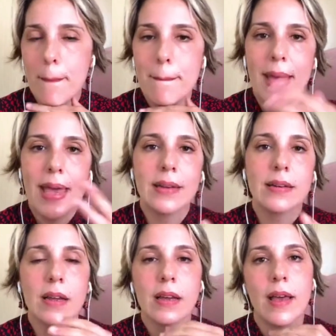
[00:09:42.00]

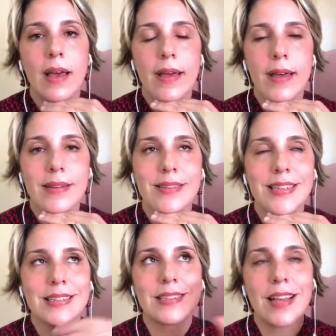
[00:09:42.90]
men
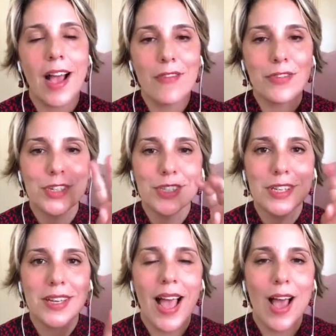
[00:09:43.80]

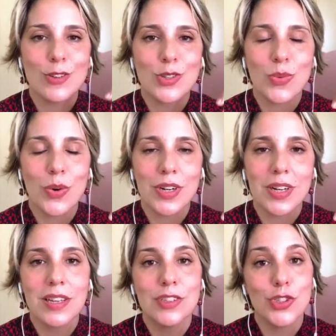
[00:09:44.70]
discovered
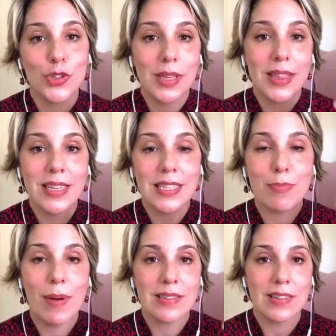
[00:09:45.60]
housework during
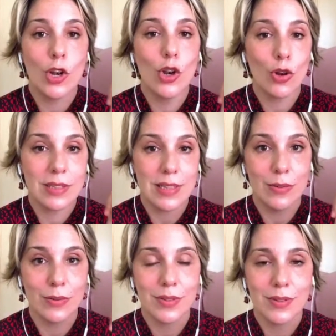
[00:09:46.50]
this past
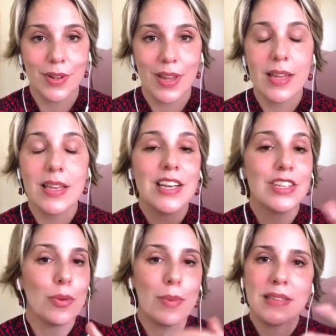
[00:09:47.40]
lockdown, okay?
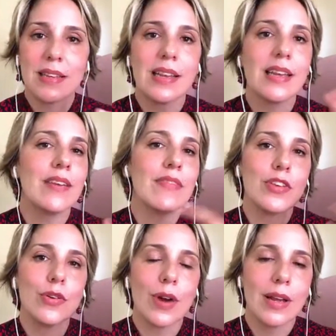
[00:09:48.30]
So basically
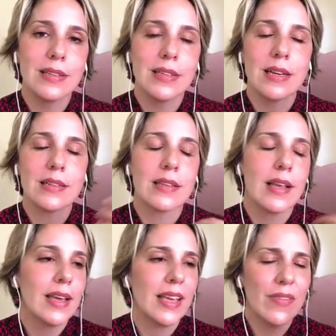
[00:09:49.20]
giving your ideas,
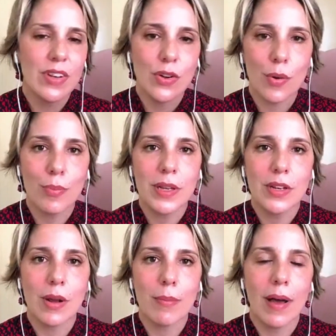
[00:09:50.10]
giving your
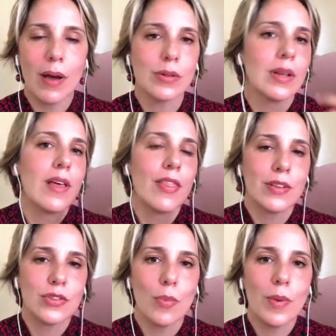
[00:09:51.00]
opinion about
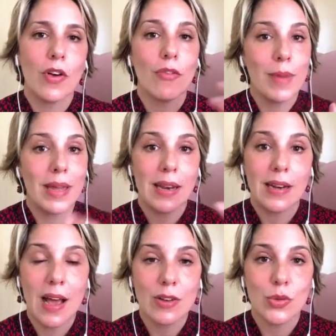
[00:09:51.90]
the topic of men
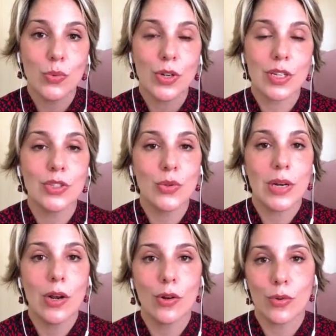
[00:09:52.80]
and housework
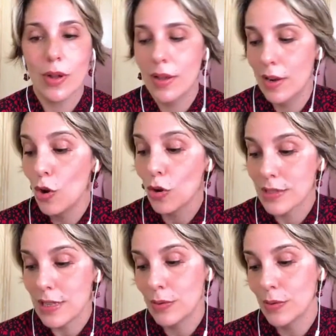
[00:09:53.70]
during
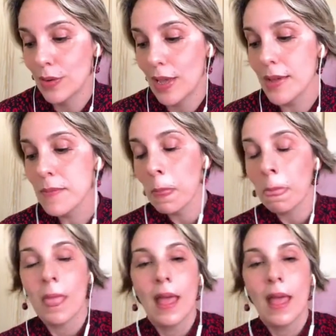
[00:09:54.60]
lockdown, okay?